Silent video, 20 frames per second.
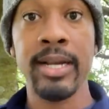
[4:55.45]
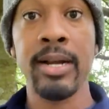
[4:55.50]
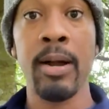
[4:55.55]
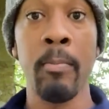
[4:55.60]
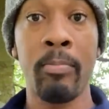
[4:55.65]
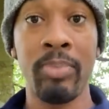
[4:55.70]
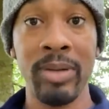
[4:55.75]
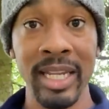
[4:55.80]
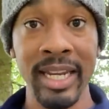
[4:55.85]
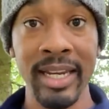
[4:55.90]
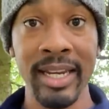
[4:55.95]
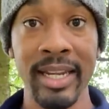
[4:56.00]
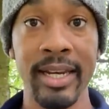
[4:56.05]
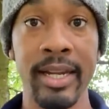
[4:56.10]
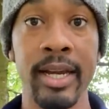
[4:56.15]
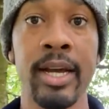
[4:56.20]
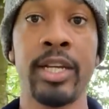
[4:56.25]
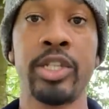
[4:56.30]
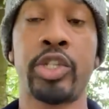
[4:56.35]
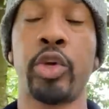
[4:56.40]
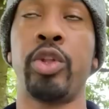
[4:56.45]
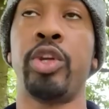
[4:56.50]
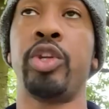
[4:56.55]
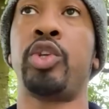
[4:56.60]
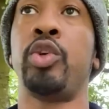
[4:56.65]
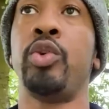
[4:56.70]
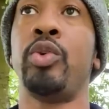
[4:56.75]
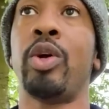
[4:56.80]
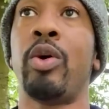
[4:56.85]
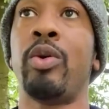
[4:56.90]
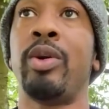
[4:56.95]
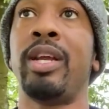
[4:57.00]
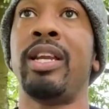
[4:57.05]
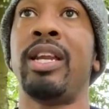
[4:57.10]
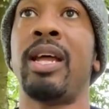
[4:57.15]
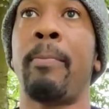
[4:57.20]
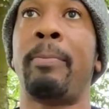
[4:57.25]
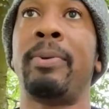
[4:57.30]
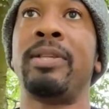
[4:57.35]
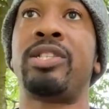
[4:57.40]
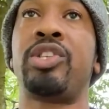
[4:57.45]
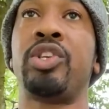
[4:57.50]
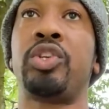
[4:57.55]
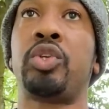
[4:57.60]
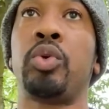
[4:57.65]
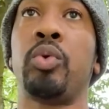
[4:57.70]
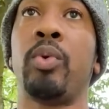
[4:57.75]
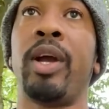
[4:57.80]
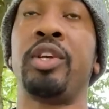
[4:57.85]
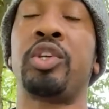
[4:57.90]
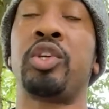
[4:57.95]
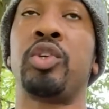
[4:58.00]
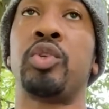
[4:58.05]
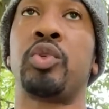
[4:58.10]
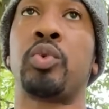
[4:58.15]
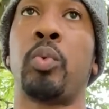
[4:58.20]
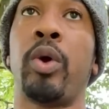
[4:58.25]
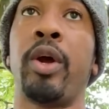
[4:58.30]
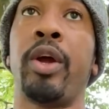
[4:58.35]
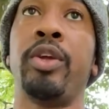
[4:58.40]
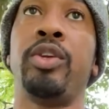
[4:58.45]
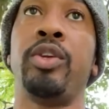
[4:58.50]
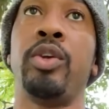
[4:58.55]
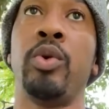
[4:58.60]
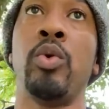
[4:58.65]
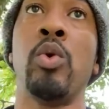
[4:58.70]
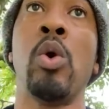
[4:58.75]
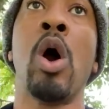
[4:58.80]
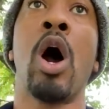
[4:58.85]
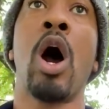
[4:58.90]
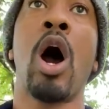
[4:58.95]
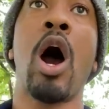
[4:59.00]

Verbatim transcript: Complete it so that you don't end up in situations where you